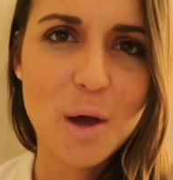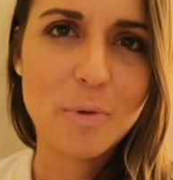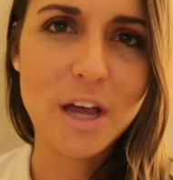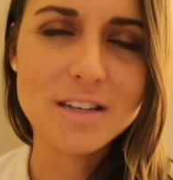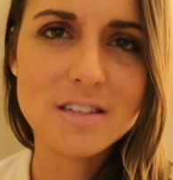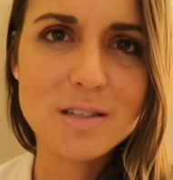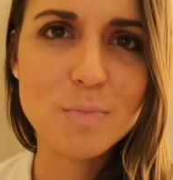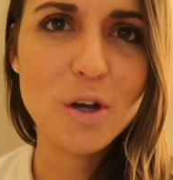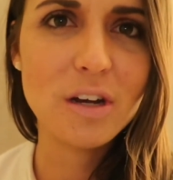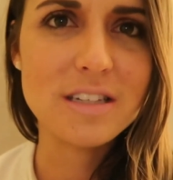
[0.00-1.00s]
because this
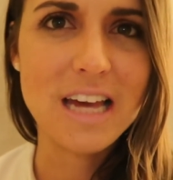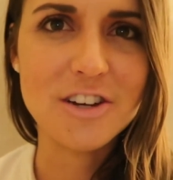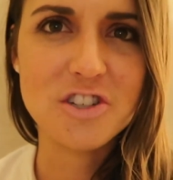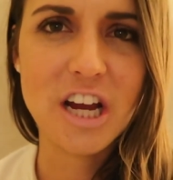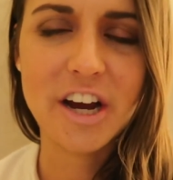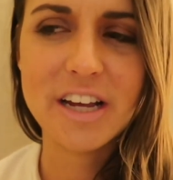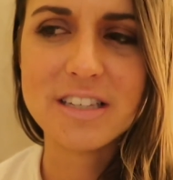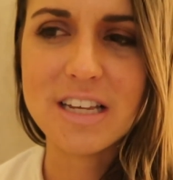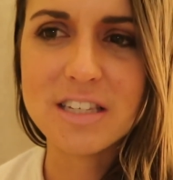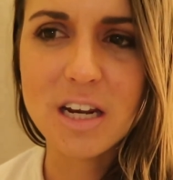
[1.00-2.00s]
moon in
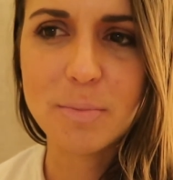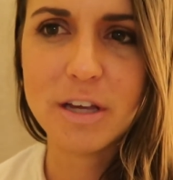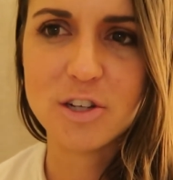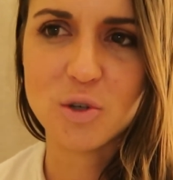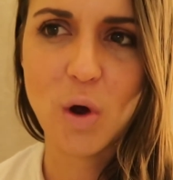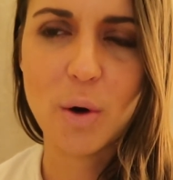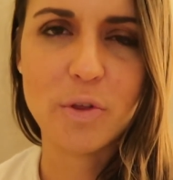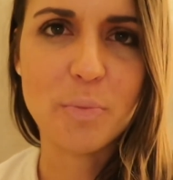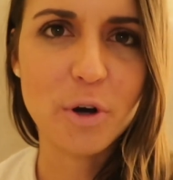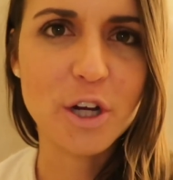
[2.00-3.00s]
Sagittarius is gonna be in a square
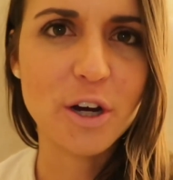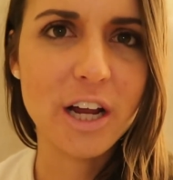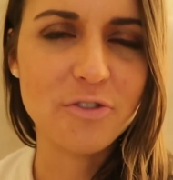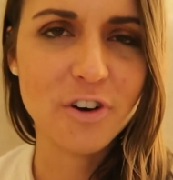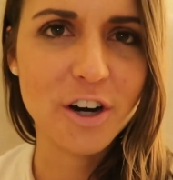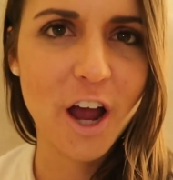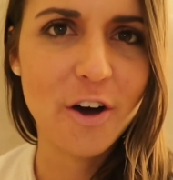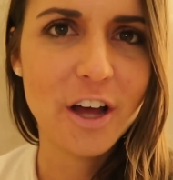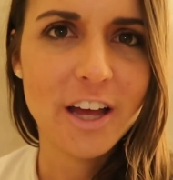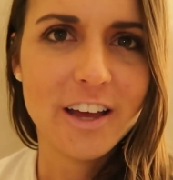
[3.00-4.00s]
with Mercury in Virgo.